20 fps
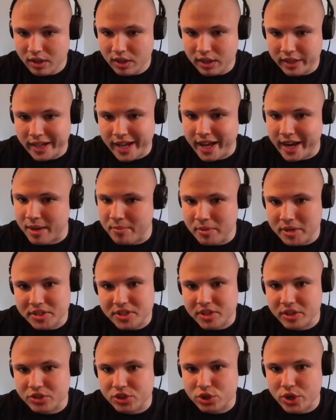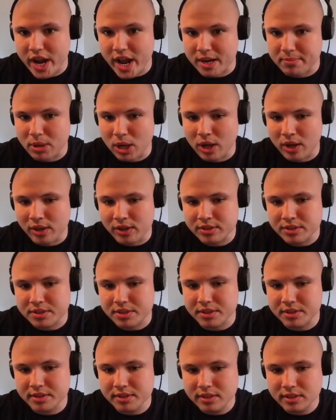God, I miss those trackballs.
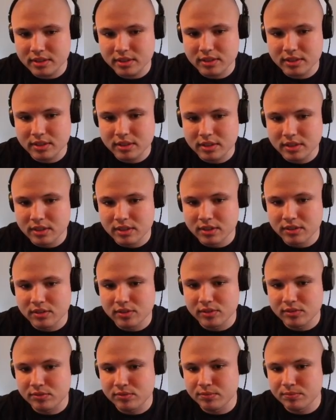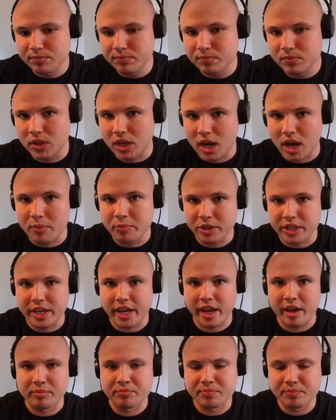The
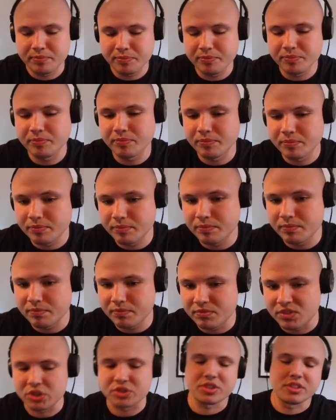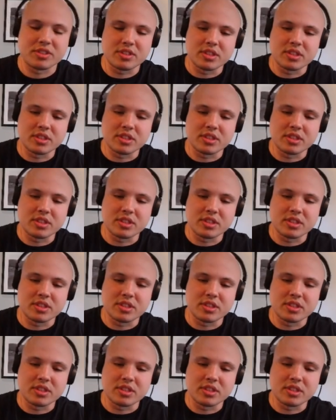Omnicam versus